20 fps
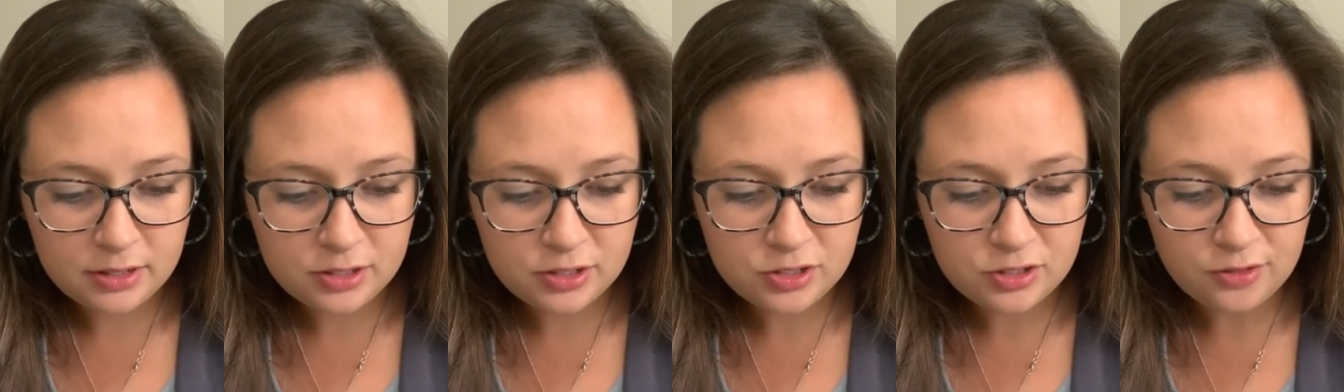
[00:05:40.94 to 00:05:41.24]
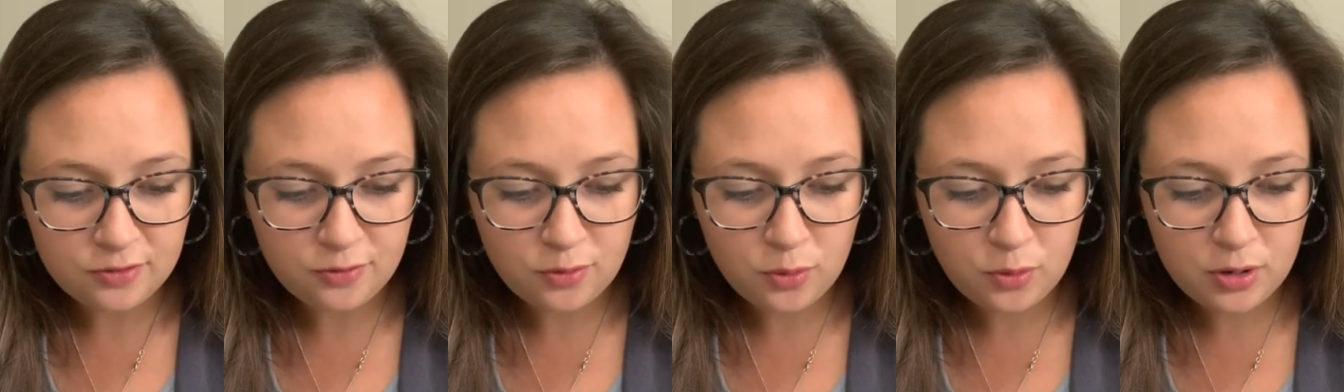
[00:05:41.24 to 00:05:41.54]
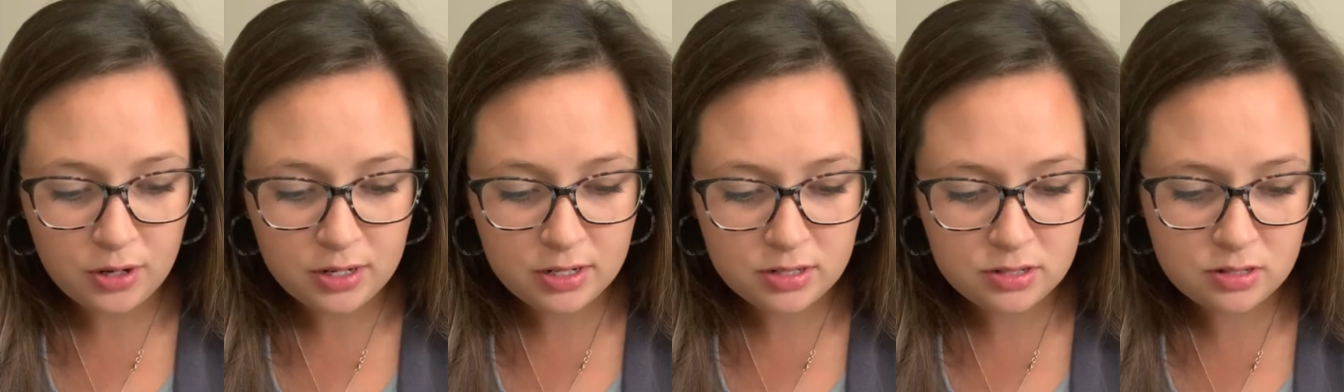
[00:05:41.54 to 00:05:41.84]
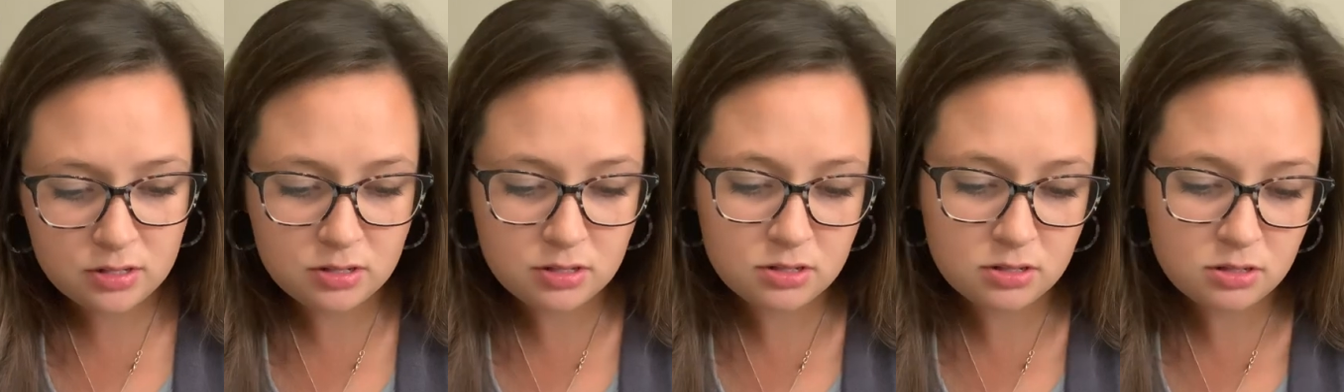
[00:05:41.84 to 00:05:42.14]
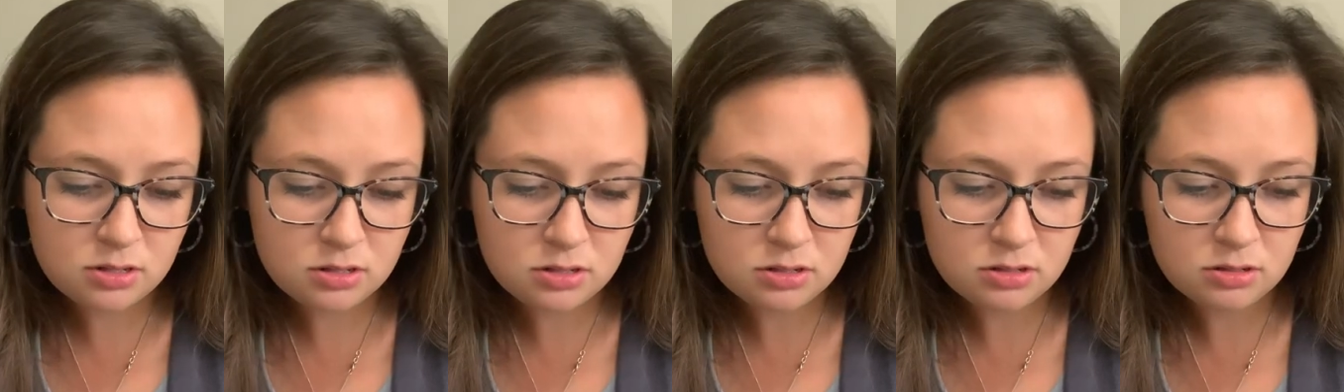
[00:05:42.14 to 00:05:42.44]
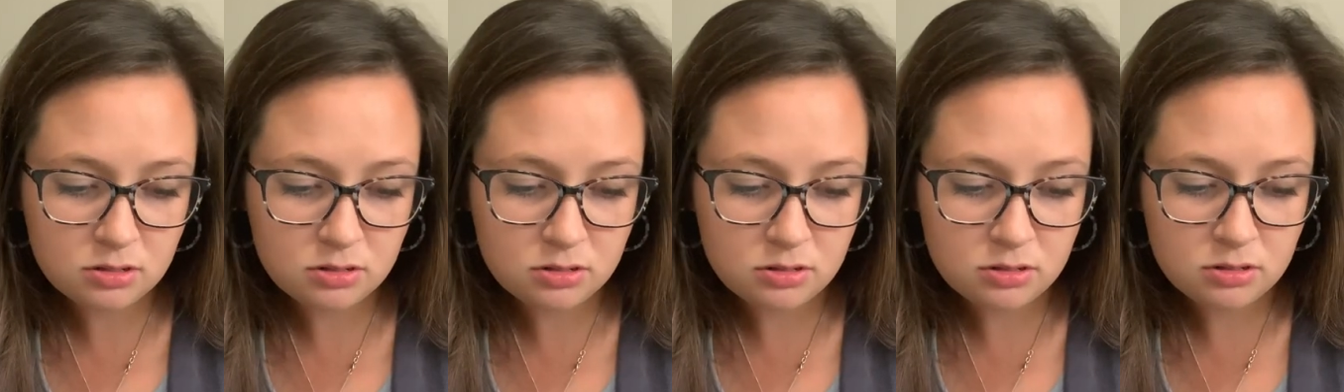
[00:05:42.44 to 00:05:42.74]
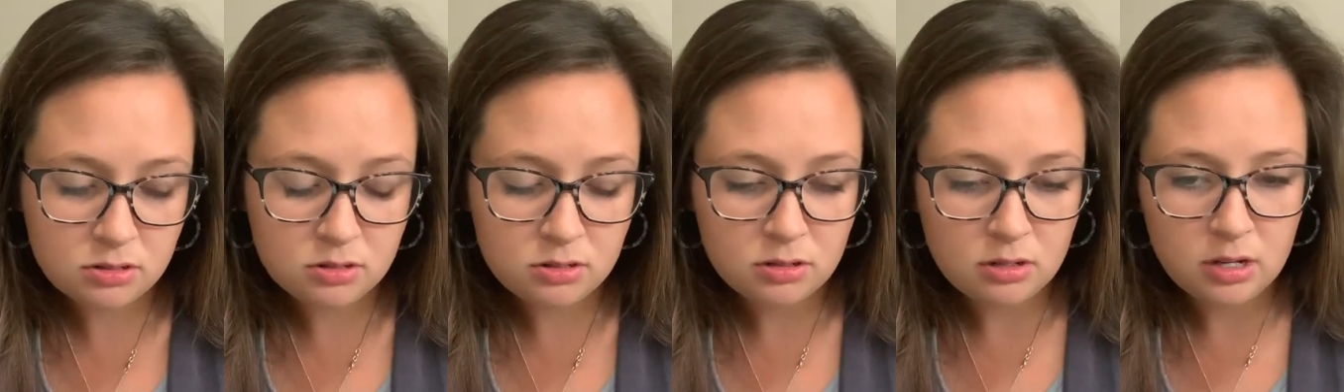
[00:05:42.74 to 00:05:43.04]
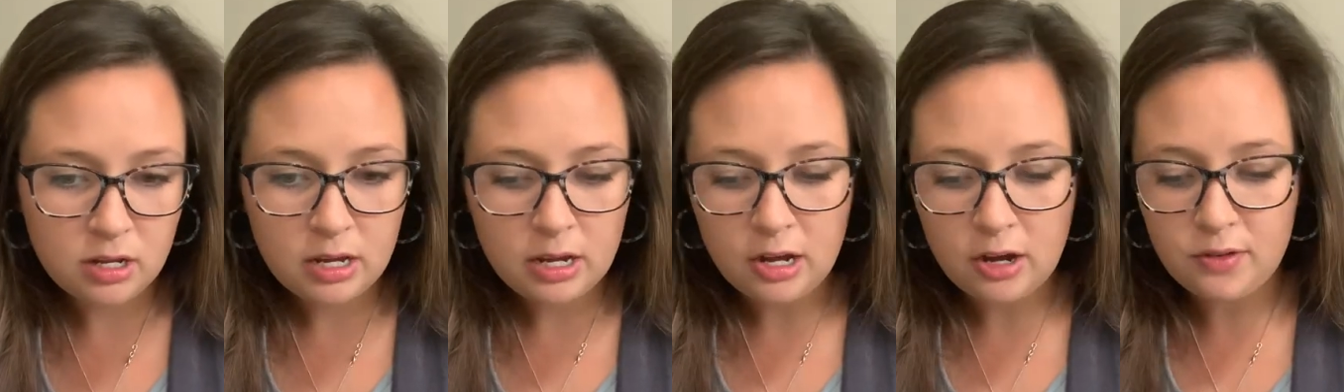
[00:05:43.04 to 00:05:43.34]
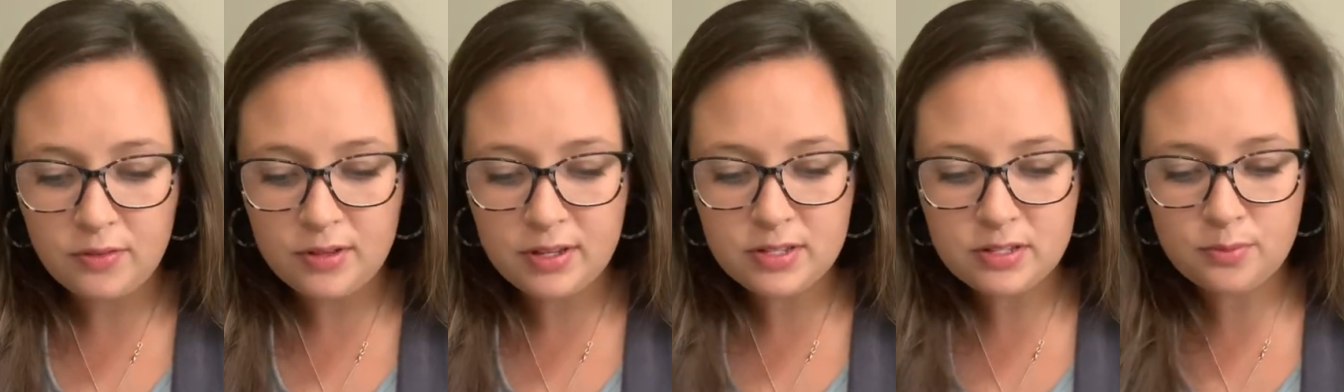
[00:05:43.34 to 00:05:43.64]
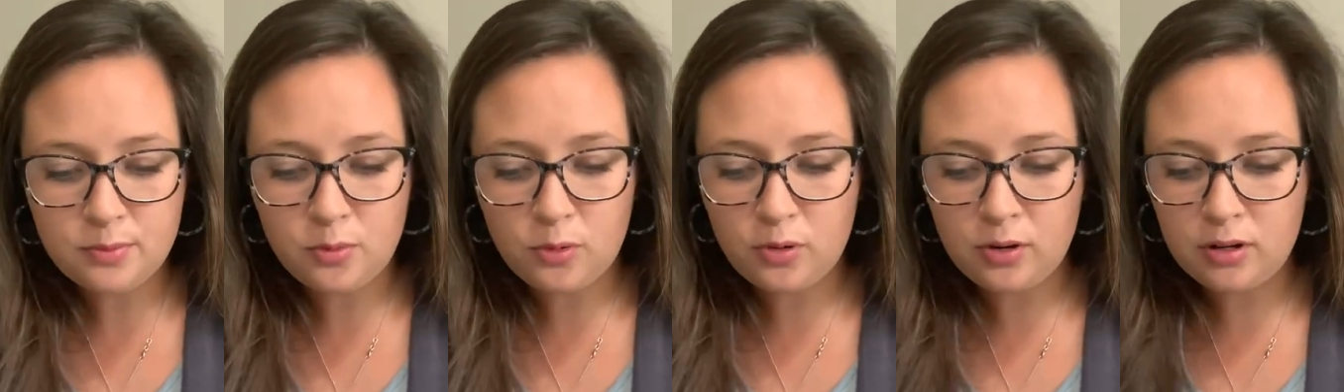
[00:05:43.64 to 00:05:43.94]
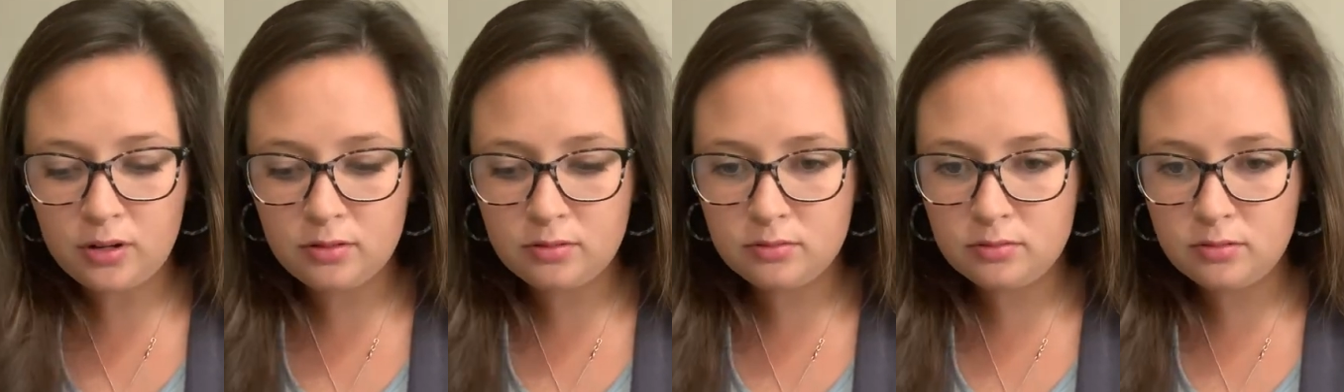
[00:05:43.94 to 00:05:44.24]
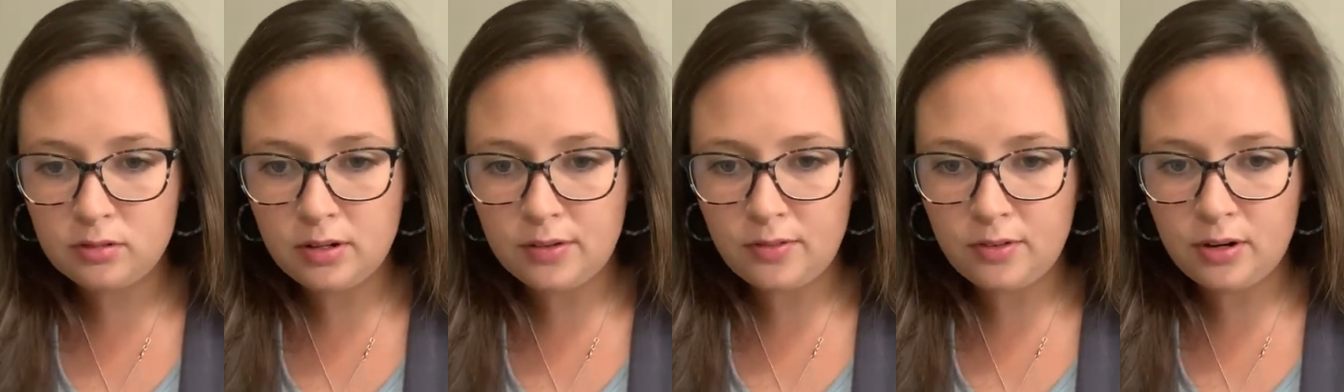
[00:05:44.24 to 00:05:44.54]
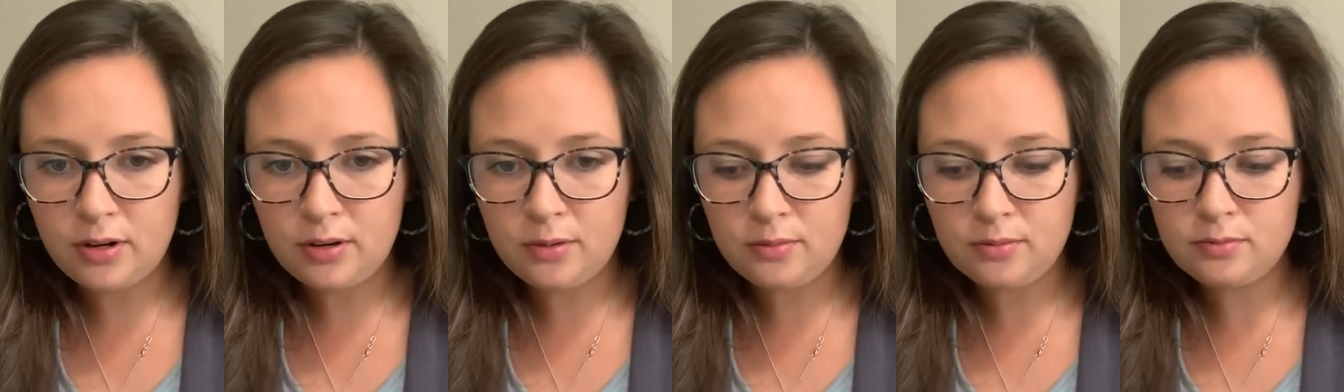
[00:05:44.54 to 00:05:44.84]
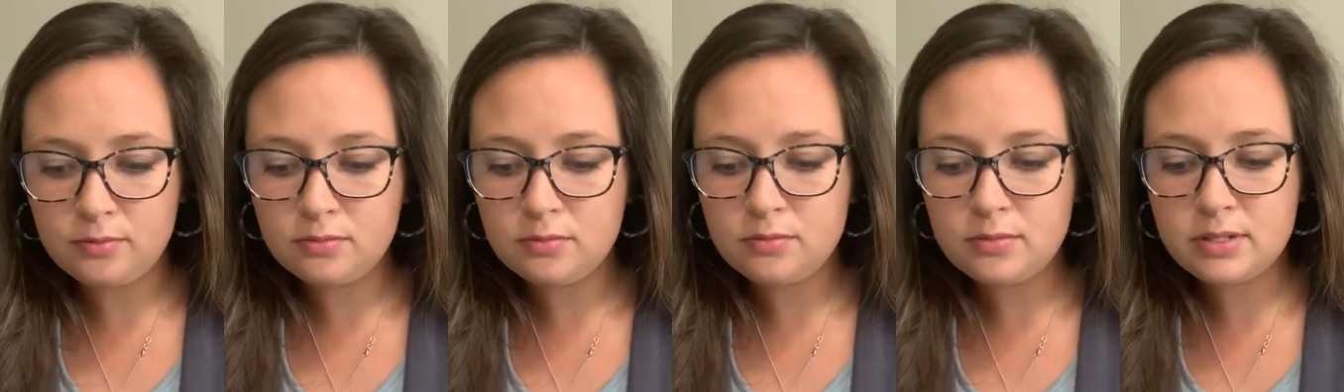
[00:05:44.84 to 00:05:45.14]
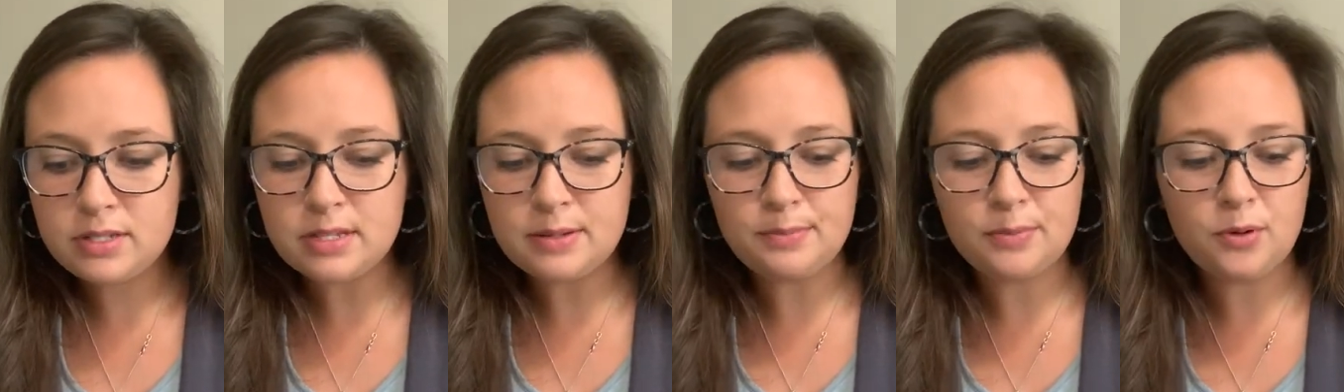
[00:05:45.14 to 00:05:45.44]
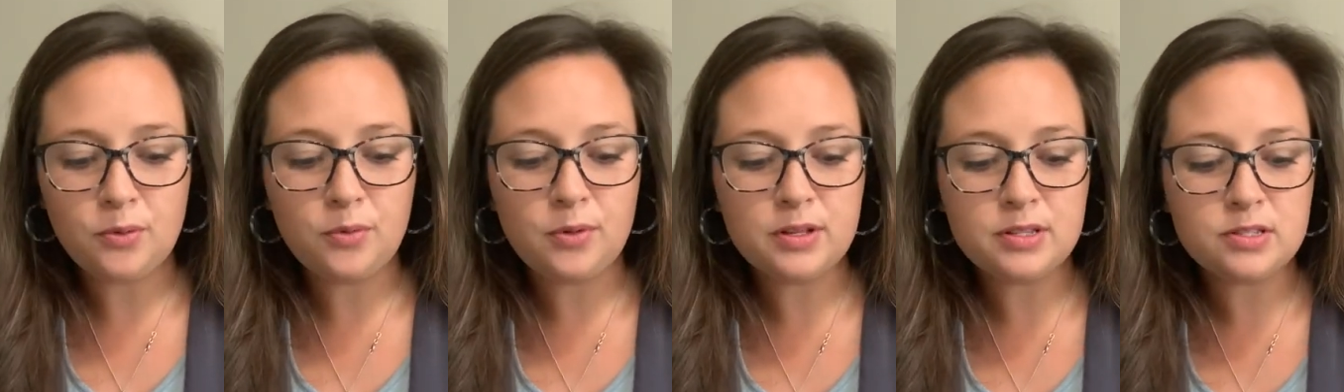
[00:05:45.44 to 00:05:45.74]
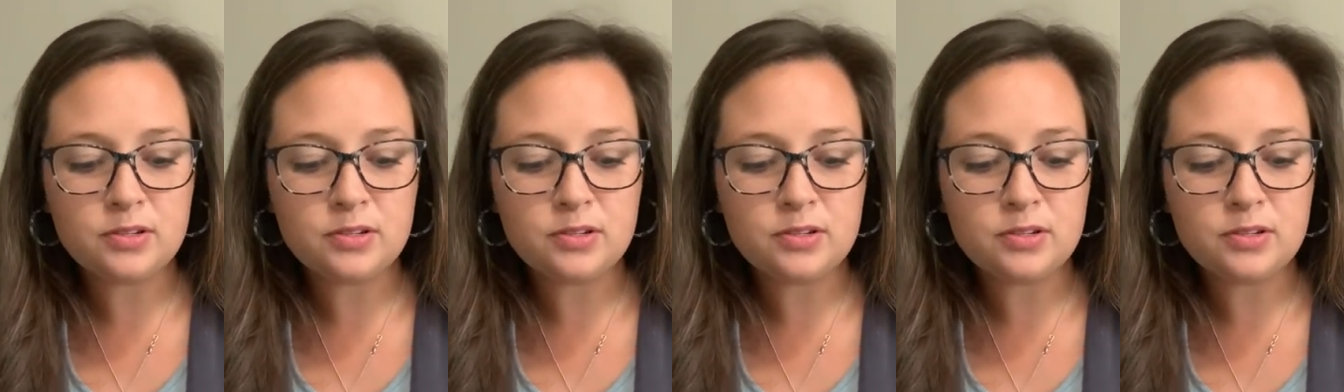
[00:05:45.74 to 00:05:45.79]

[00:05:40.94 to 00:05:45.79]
Divorce, oh, these are more of our simple ones.